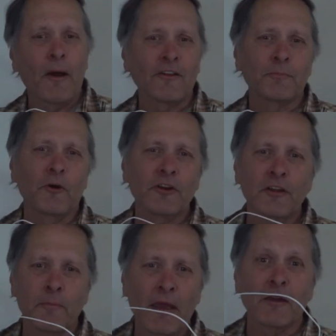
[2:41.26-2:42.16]

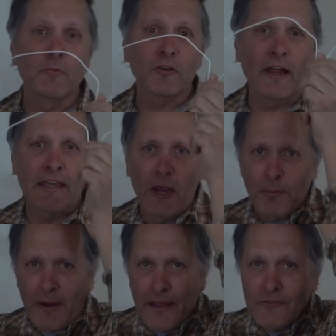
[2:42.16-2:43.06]
possibility, make them look like
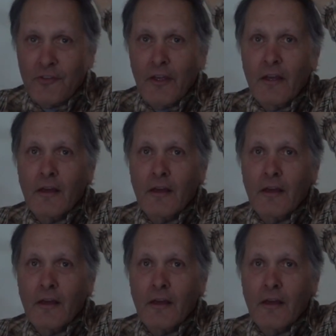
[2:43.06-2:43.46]
airplanes.